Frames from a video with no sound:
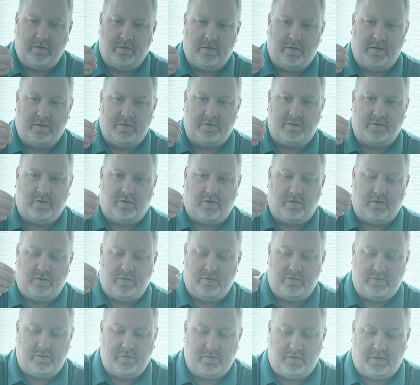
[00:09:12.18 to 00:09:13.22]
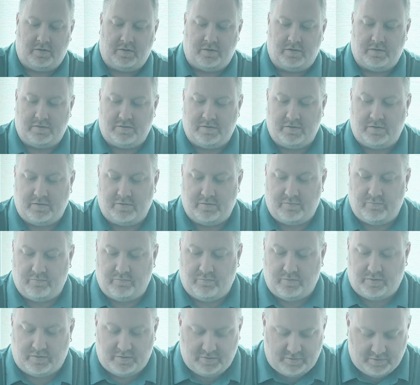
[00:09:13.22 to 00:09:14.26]
It's hard to, like I said,
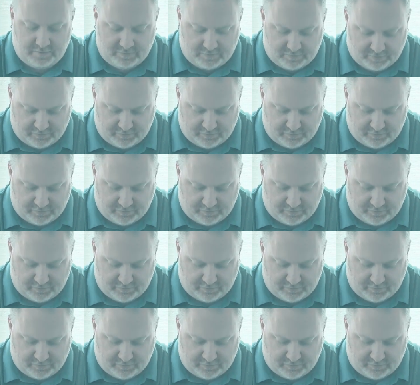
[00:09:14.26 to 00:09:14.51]
with these, there's